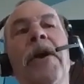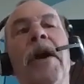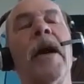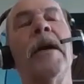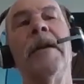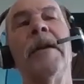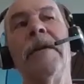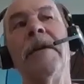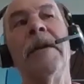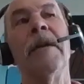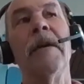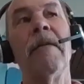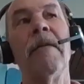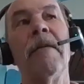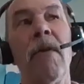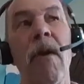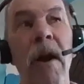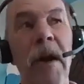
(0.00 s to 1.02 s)
idea
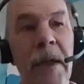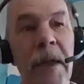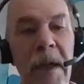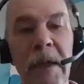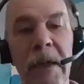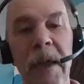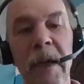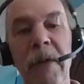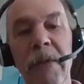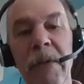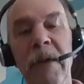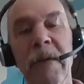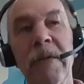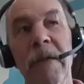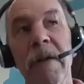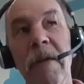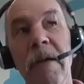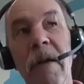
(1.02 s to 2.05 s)
of locking down
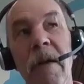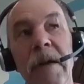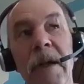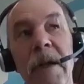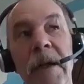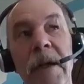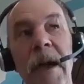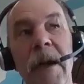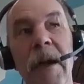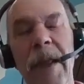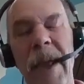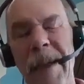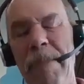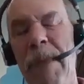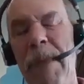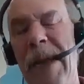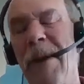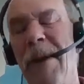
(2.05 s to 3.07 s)
this and locking down
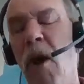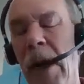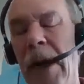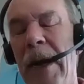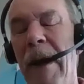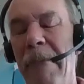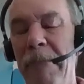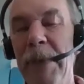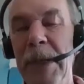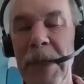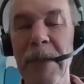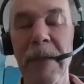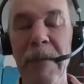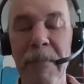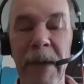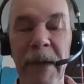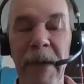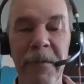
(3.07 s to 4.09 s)
that may not have been
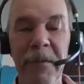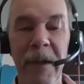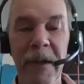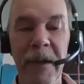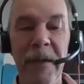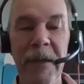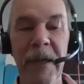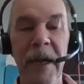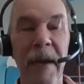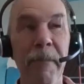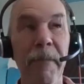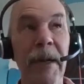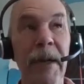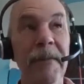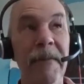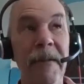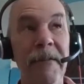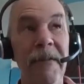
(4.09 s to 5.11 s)
the best idea, but
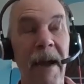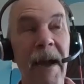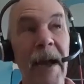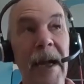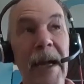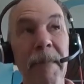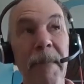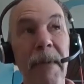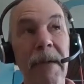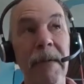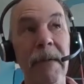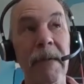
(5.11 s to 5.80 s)
at the time,